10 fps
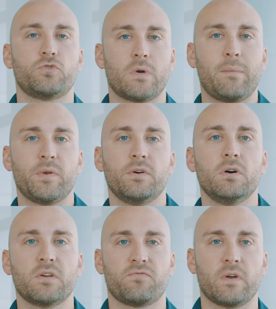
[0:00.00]
drop and
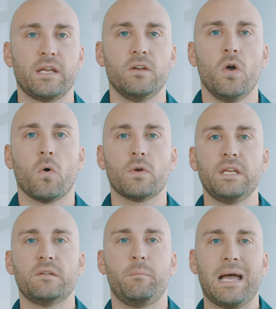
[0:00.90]
hook freight or
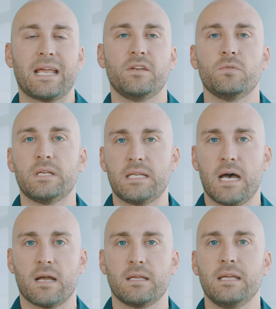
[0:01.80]
need to back into a
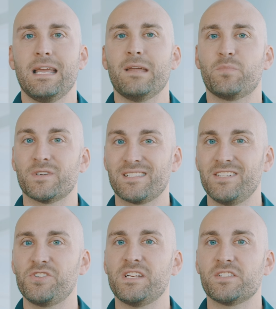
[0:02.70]
dock, and
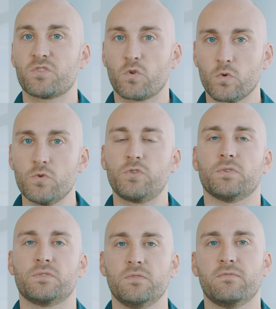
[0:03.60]
precision is
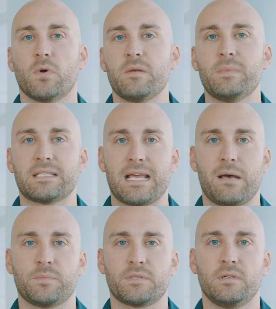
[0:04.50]
crucial to avoid
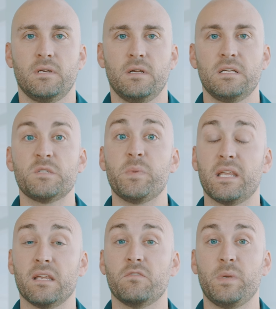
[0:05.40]
mishaps.
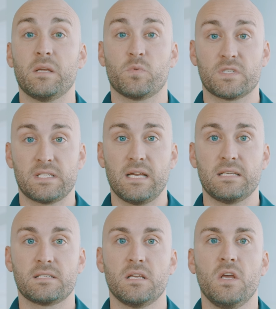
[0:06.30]
Speaking of being
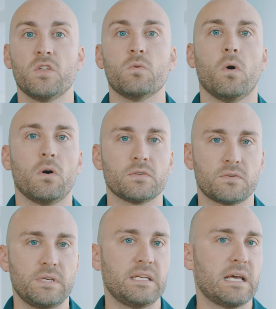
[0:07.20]
precise, you
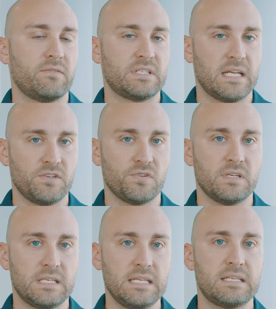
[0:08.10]
also need to have attention
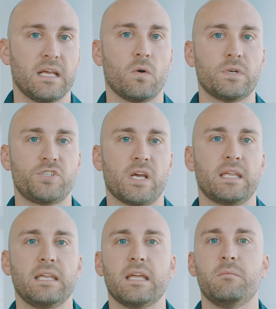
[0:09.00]
to detail when
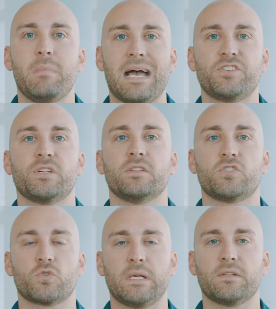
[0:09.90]
checking and matching the
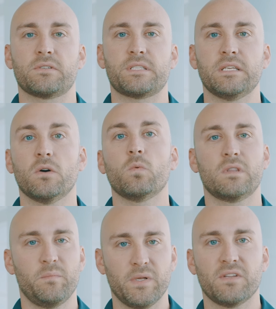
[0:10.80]
trailer seal
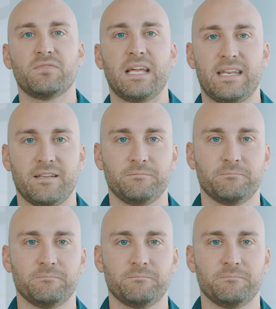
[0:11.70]
with the bill of lading.